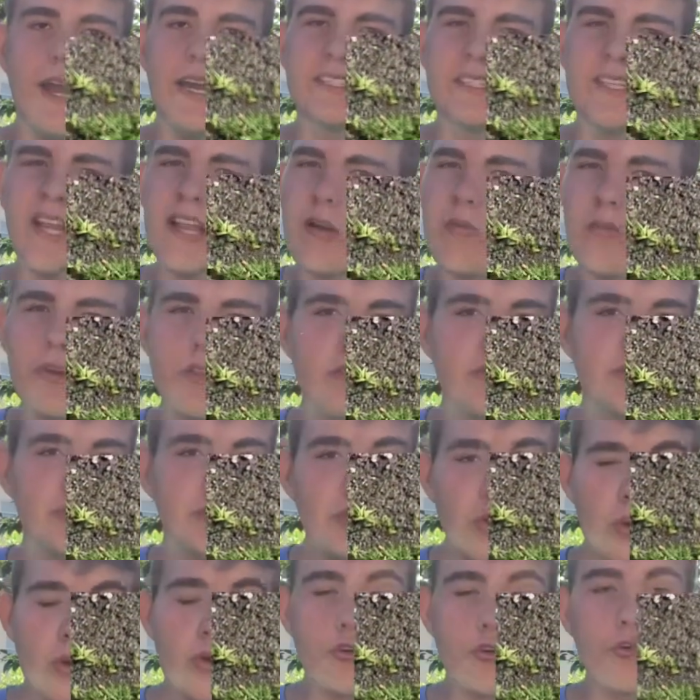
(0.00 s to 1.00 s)
It's not like one of those
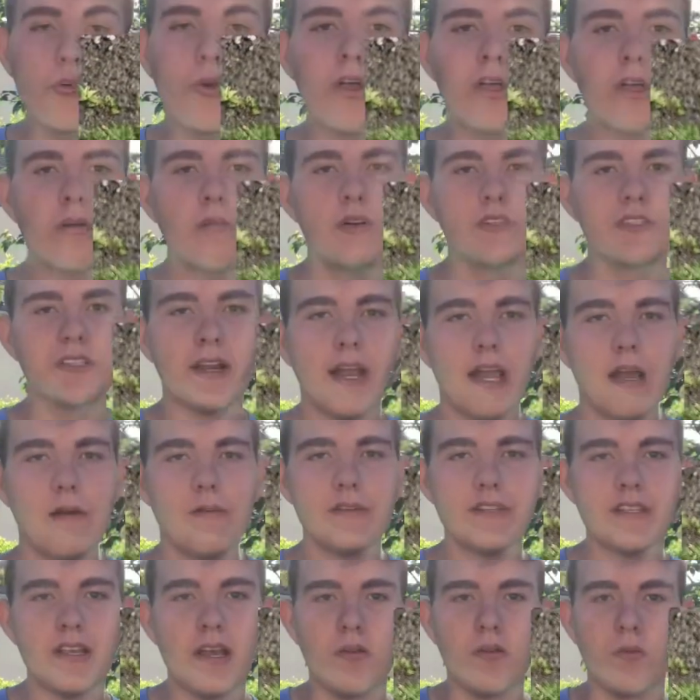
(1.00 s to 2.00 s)
$200 ones on
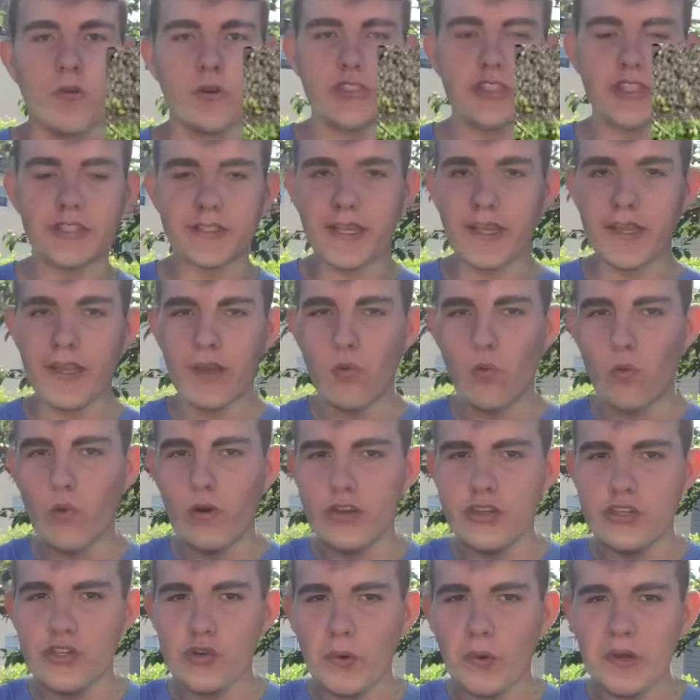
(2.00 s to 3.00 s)
Amazon where it's just got like
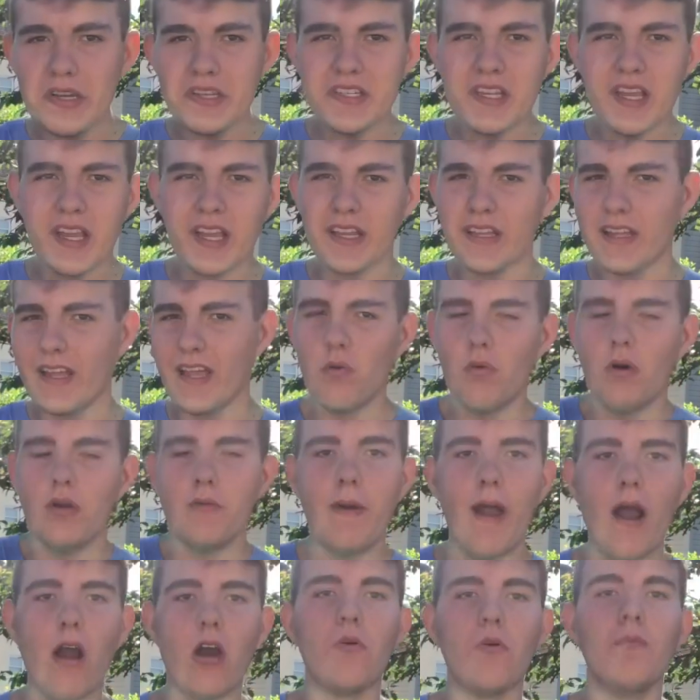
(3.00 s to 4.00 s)
one joystick and like
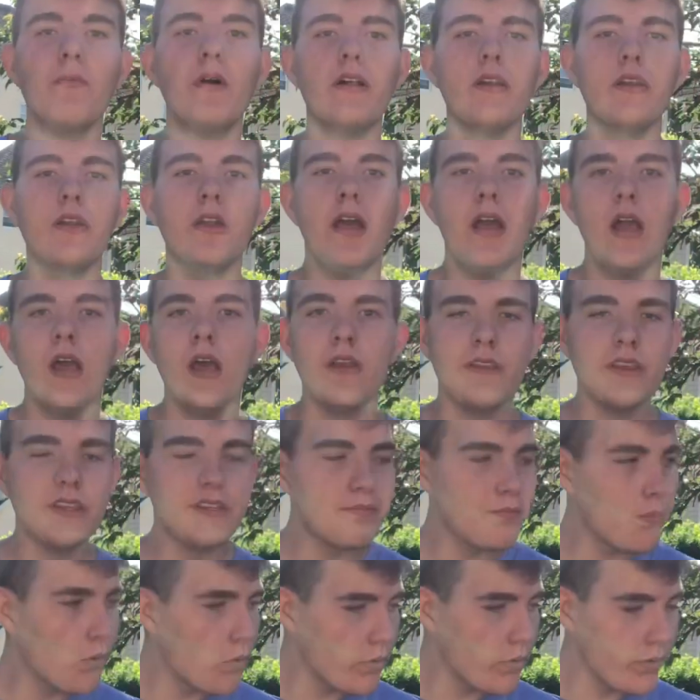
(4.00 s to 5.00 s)
one power button.
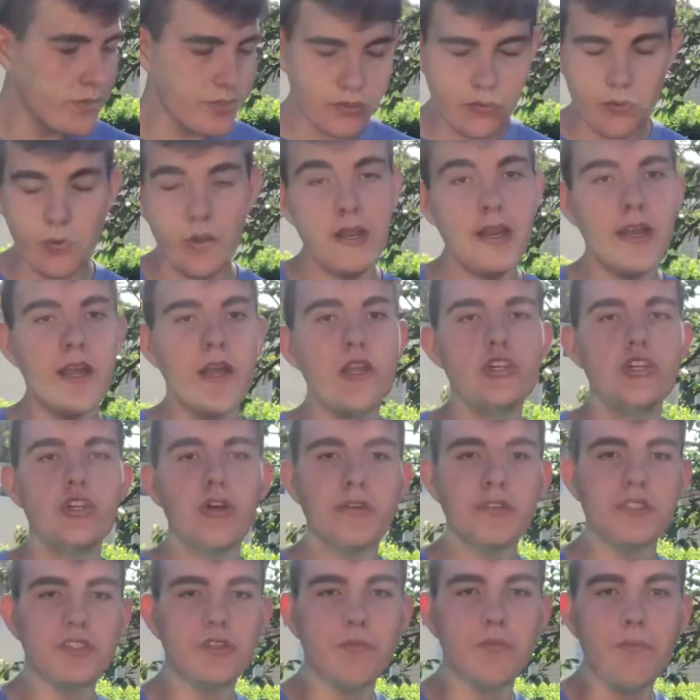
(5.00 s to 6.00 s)
This board is great. It
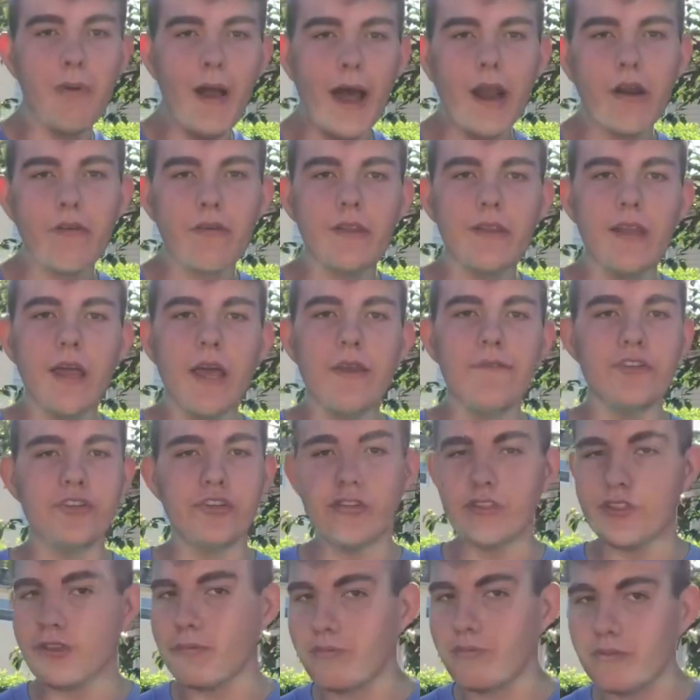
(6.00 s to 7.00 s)
shows your battery life, it
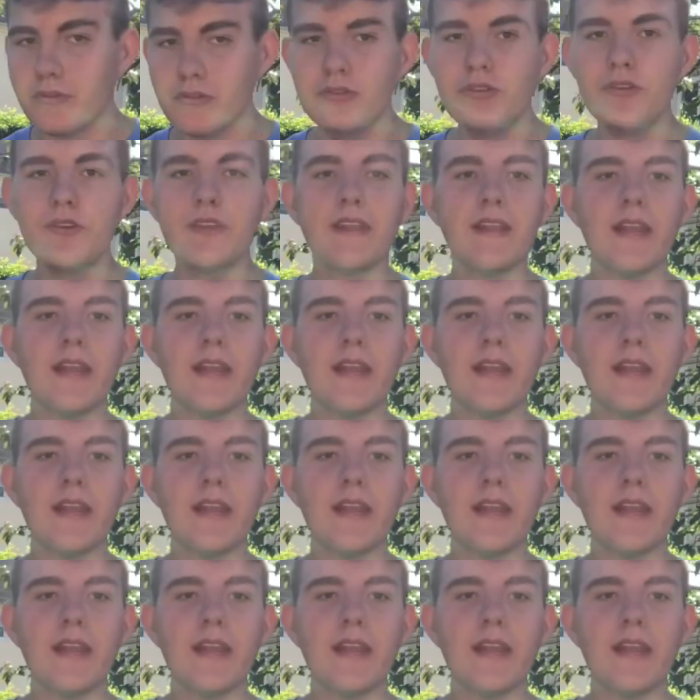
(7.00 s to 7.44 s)
shows the Bluetooth